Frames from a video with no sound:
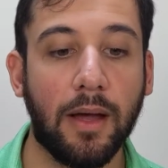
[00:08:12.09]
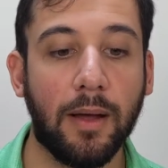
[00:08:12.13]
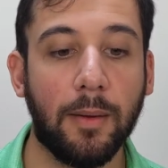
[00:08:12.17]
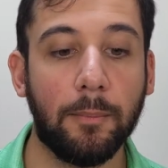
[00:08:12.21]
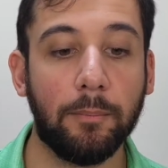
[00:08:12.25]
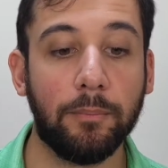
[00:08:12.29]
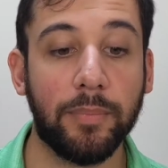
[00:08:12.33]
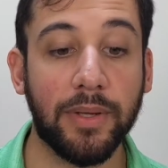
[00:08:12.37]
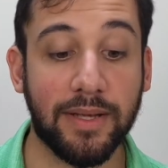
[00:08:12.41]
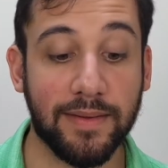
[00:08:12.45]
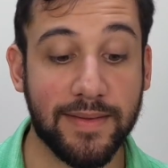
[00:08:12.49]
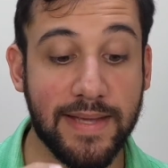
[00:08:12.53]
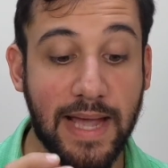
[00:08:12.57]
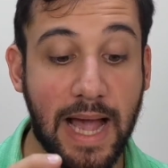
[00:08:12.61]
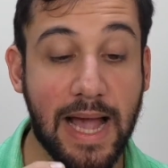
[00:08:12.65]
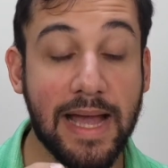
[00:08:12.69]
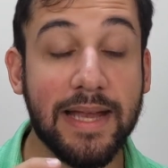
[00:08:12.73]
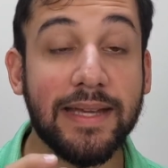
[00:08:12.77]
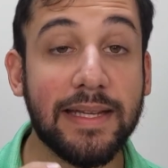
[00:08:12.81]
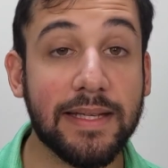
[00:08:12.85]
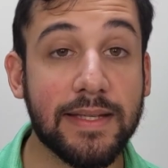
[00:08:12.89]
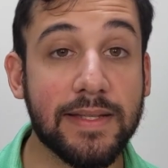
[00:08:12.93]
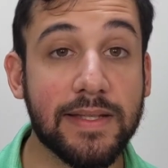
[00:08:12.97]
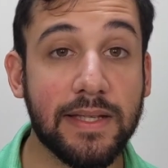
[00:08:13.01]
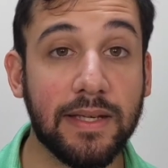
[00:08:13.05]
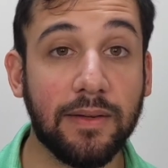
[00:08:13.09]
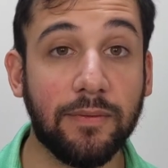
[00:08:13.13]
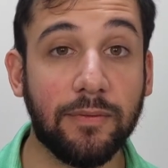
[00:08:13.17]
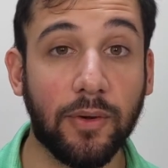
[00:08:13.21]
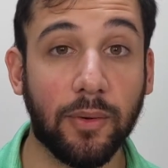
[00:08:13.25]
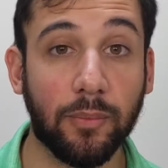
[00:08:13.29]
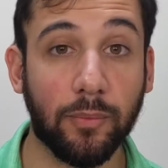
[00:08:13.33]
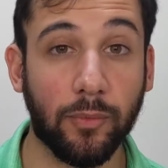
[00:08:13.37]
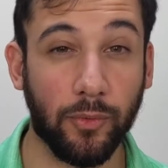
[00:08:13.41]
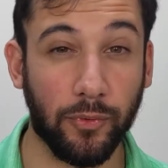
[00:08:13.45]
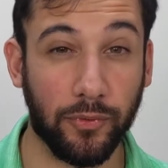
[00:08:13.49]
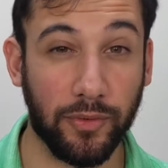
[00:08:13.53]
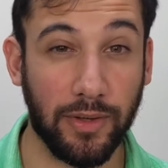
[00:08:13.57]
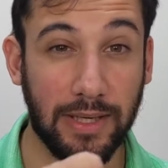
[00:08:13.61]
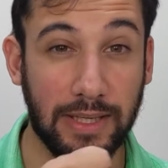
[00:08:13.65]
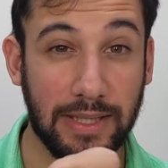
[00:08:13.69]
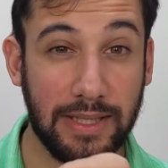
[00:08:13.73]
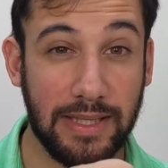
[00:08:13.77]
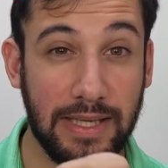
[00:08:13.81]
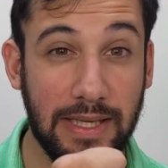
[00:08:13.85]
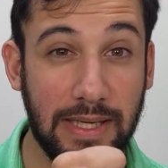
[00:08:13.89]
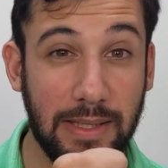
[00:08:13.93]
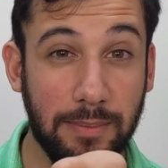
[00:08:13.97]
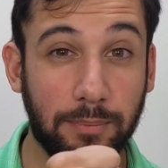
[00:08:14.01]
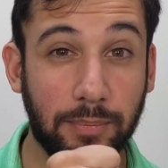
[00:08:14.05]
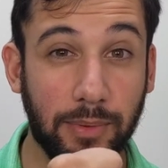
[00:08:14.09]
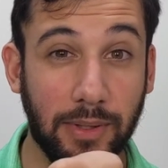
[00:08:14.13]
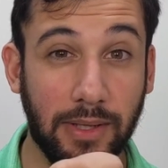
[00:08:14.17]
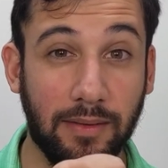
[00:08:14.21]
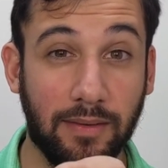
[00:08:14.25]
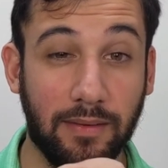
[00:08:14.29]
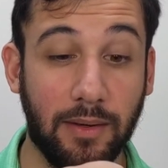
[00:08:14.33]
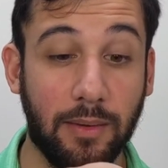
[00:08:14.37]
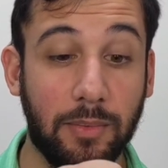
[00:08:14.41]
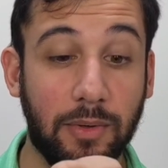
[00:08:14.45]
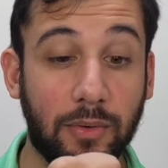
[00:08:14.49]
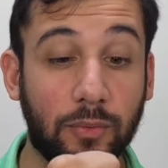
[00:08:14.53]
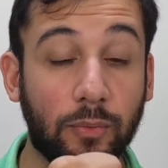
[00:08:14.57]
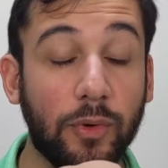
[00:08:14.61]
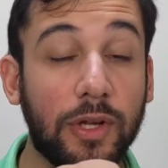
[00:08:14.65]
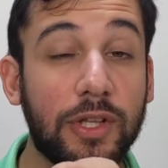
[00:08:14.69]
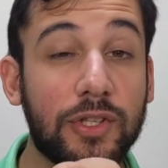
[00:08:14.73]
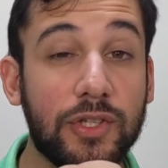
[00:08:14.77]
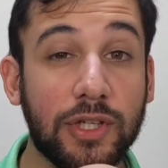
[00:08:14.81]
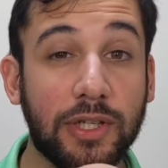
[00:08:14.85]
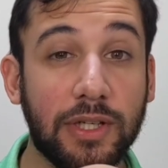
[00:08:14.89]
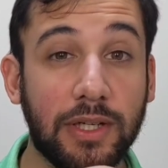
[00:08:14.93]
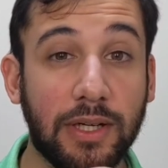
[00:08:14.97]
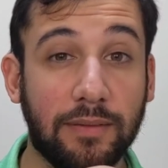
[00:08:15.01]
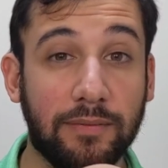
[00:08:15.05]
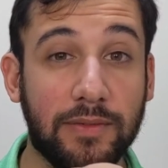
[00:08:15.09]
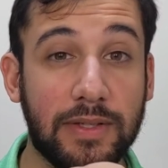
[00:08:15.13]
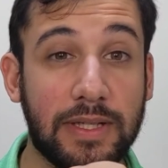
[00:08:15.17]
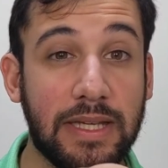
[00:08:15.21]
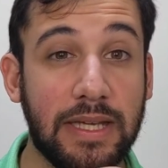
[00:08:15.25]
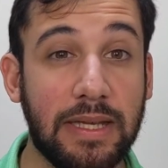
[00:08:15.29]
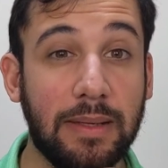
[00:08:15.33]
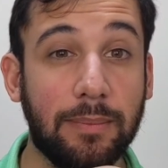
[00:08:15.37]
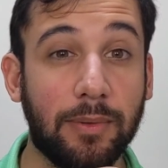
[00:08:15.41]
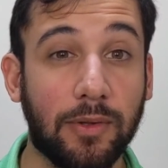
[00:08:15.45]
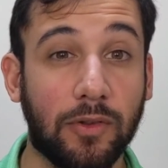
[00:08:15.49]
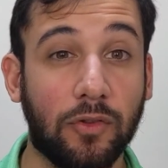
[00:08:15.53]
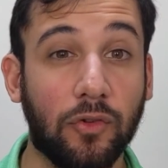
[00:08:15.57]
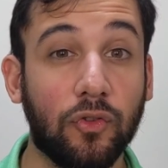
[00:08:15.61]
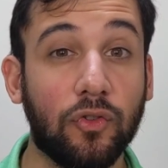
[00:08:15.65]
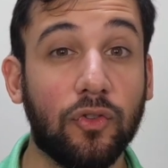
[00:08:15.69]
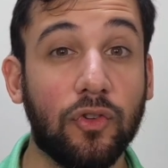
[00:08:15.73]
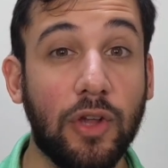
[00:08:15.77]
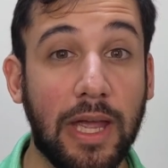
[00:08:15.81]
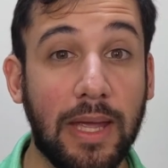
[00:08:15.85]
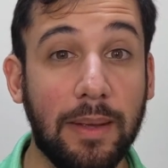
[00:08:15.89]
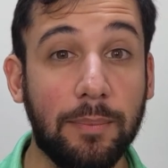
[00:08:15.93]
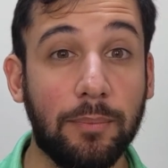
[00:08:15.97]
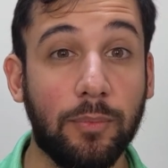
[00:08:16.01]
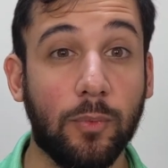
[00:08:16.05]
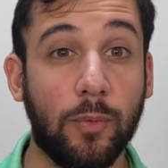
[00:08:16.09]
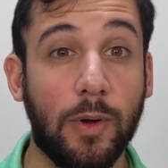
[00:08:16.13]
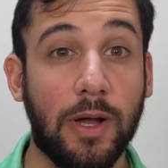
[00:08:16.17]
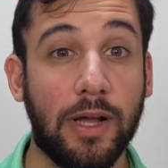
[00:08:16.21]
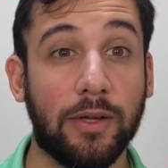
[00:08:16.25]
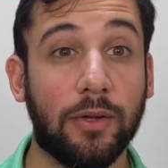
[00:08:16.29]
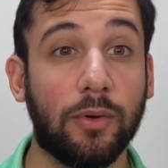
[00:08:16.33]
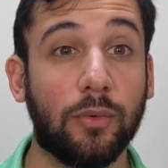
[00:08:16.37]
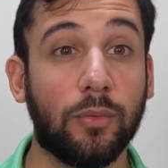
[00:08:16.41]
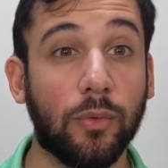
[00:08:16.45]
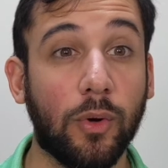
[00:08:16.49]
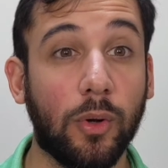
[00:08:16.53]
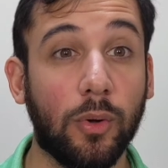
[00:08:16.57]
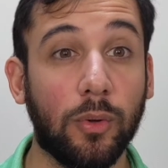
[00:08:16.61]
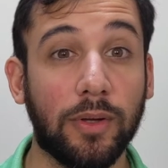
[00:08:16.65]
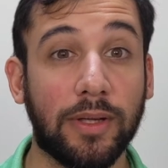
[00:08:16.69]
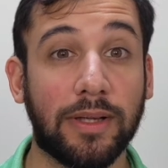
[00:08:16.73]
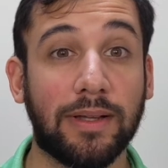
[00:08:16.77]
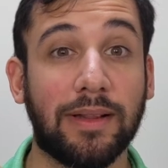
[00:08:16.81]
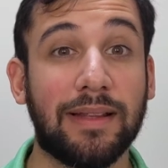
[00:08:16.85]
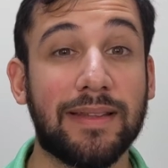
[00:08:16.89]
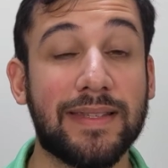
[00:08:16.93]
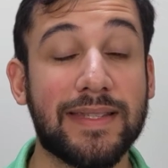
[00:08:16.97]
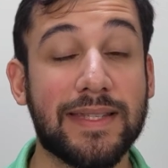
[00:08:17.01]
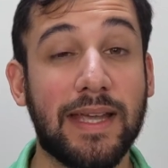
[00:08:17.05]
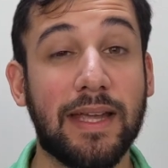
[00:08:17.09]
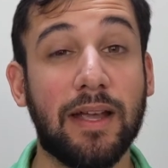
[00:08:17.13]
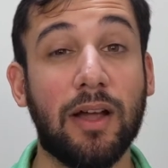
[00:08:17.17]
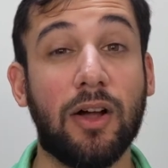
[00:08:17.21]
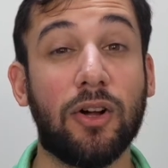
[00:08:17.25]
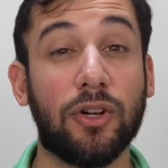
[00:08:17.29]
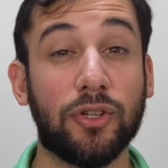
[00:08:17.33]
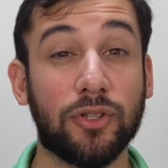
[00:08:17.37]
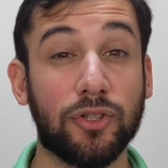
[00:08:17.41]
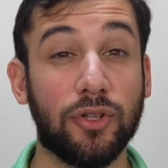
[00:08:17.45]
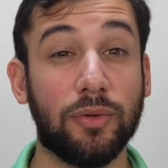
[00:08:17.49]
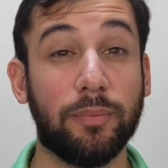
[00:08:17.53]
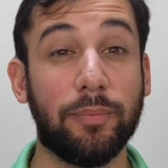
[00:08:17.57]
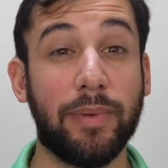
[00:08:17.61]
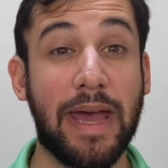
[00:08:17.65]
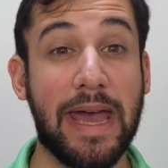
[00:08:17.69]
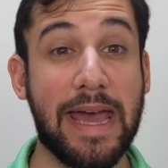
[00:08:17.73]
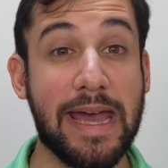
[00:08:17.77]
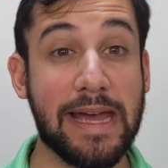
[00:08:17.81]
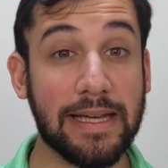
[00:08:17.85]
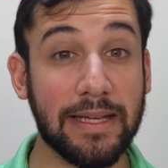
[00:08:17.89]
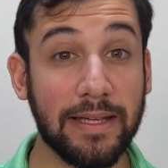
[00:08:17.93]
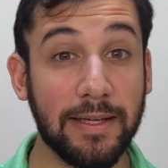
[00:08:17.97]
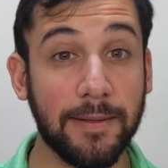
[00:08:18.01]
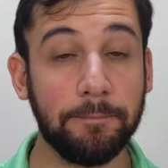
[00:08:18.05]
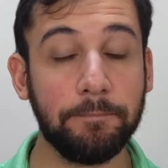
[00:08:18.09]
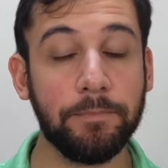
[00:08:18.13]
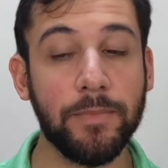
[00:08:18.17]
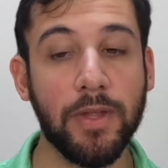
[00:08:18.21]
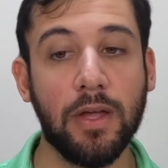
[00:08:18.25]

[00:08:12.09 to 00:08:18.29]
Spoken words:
because high density foam roller is going to be rigid enough to keep its shape while you're rolling, let's say, on your back.